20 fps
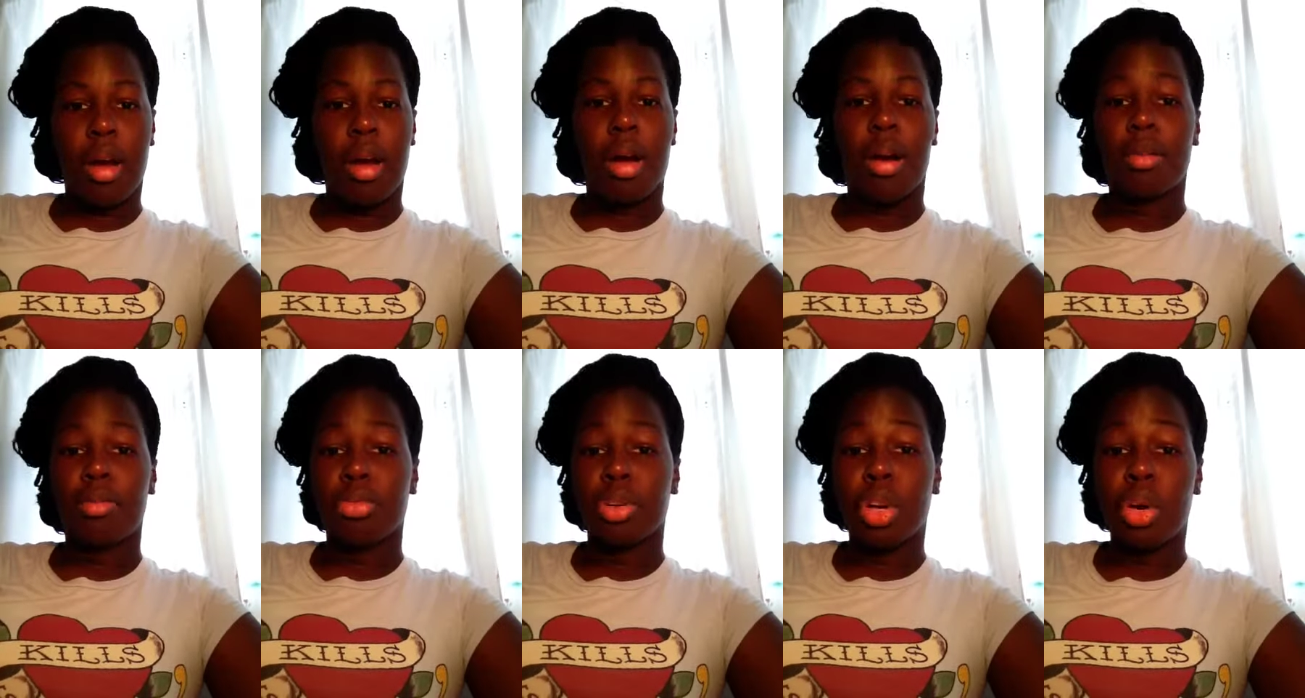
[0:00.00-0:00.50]

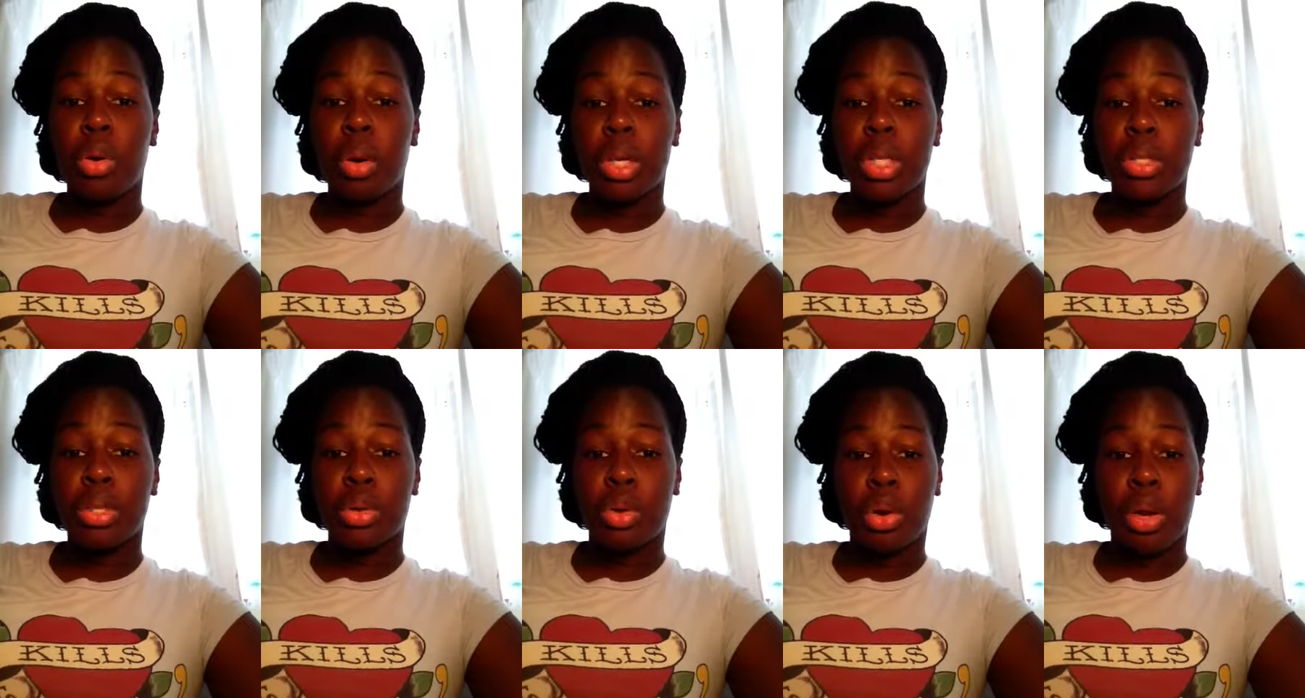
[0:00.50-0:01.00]
Um, real
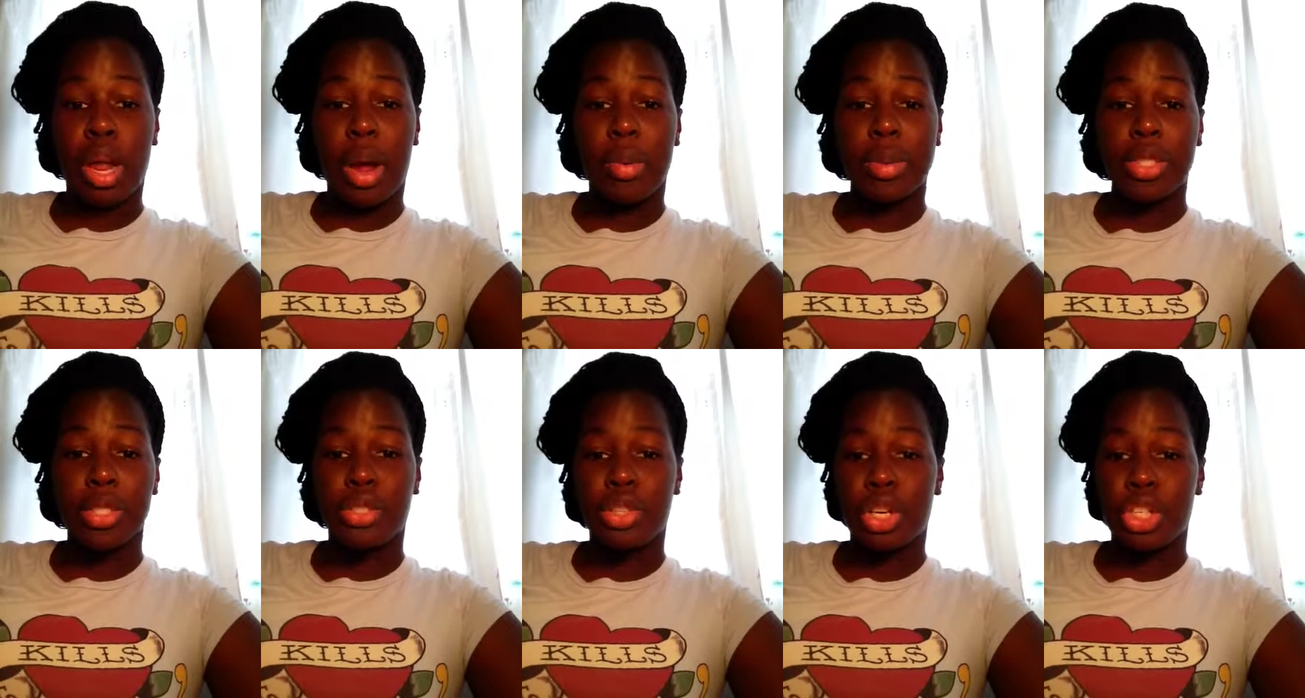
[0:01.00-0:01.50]
quick story I
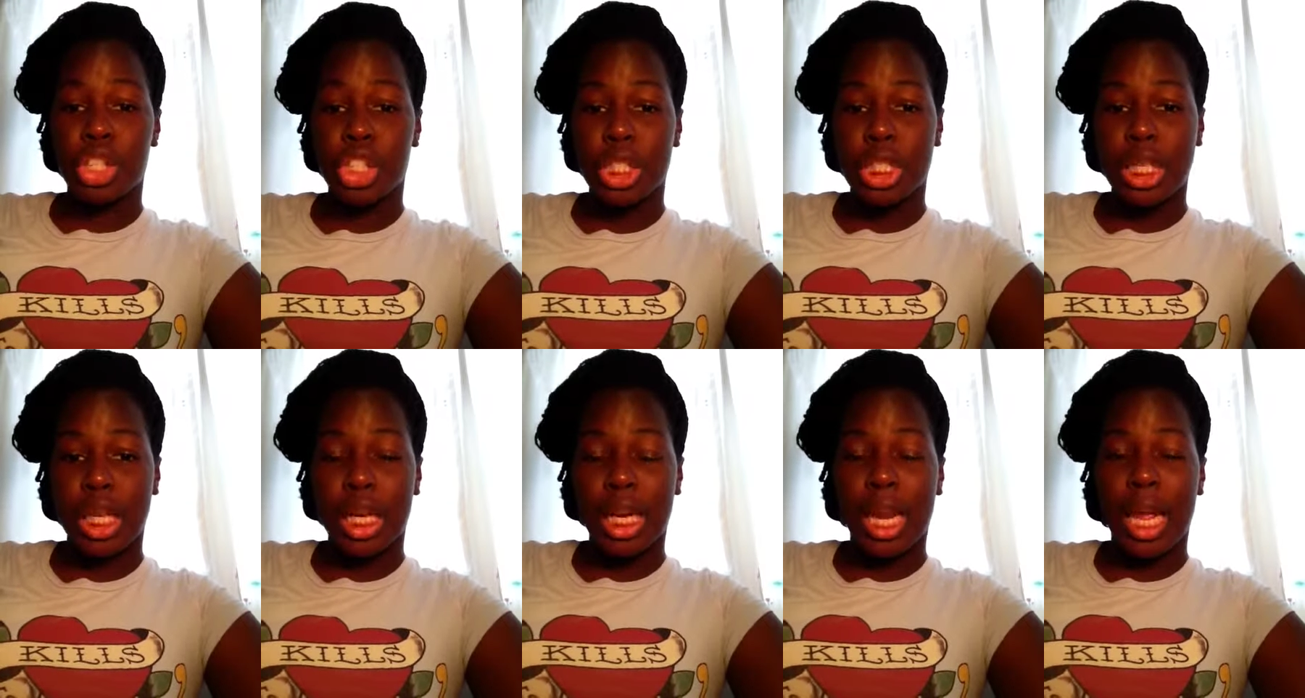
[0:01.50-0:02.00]
went to church on
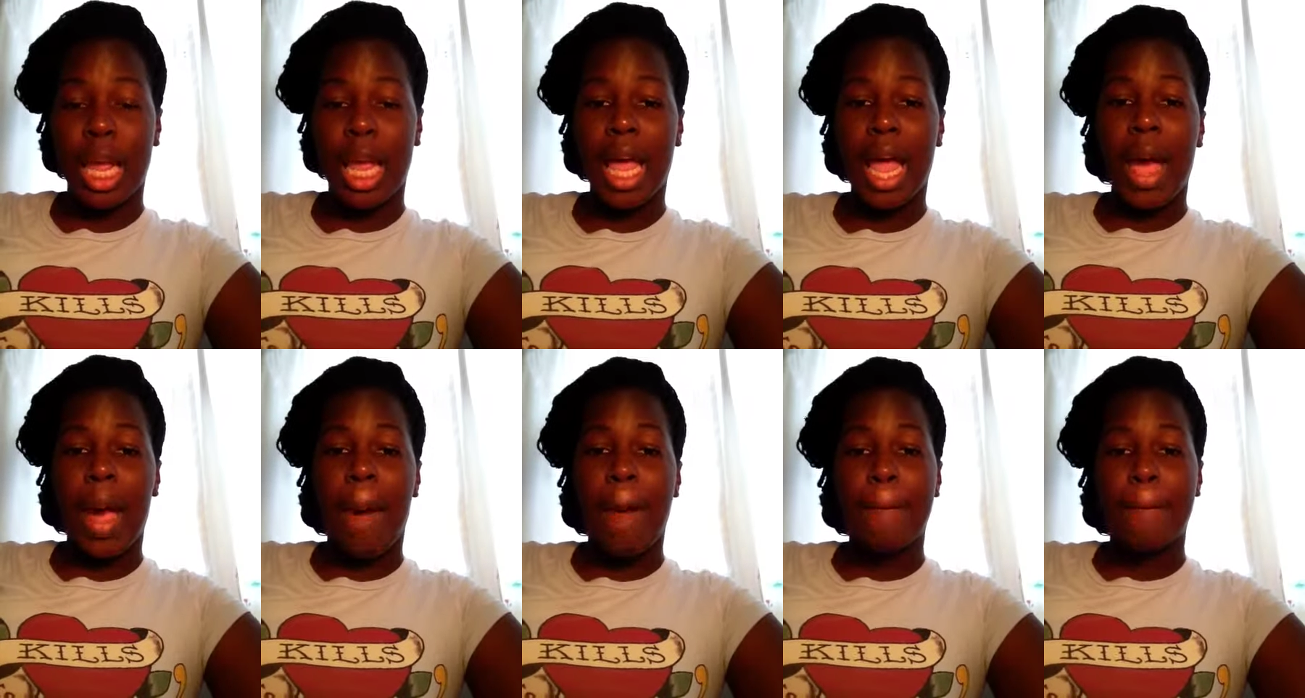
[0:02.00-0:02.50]

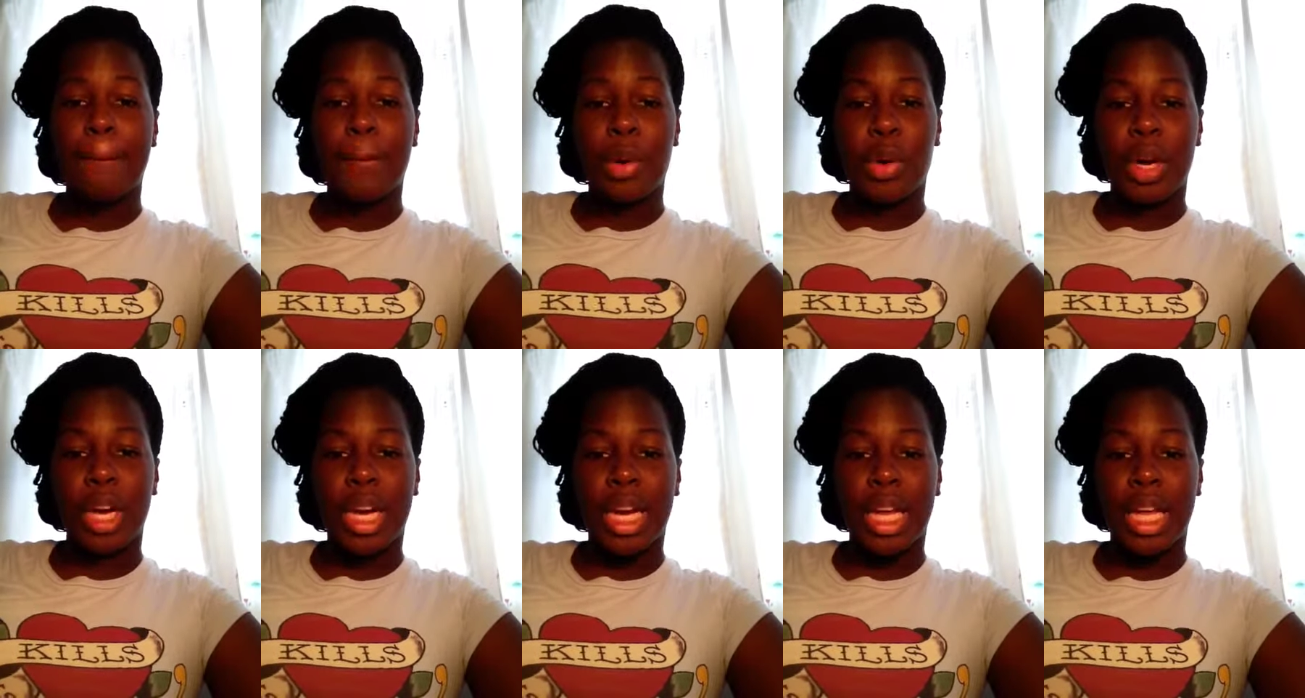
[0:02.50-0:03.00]
Sunday
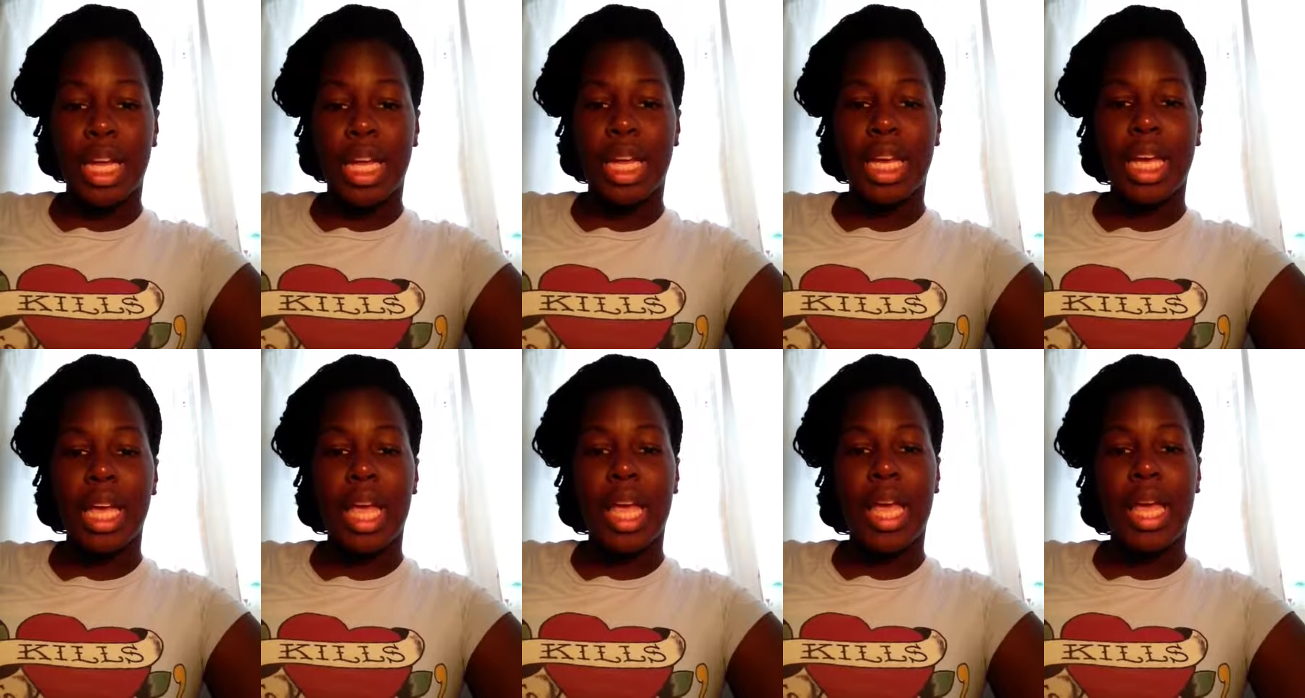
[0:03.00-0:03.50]

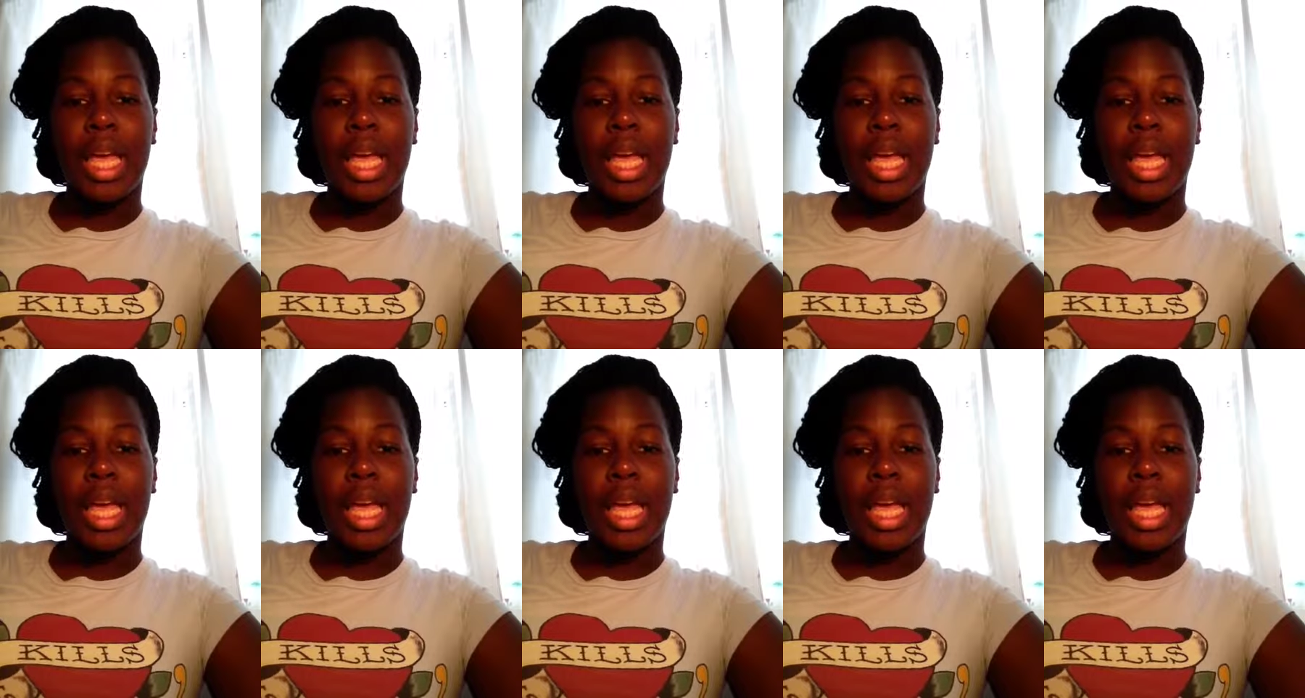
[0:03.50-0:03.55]
morning,